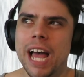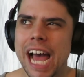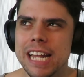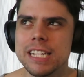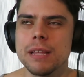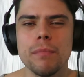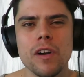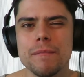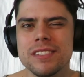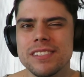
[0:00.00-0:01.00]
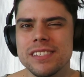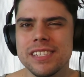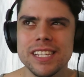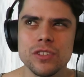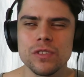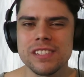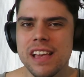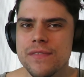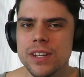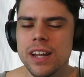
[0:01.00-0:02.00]
had in the bottom six or
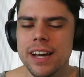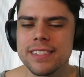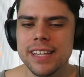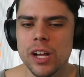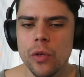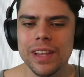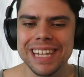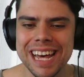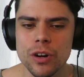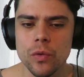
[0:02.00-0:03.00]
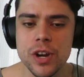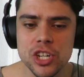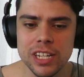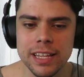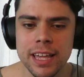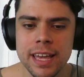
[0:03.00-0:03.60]
seven, I'd say, on the ladder originally.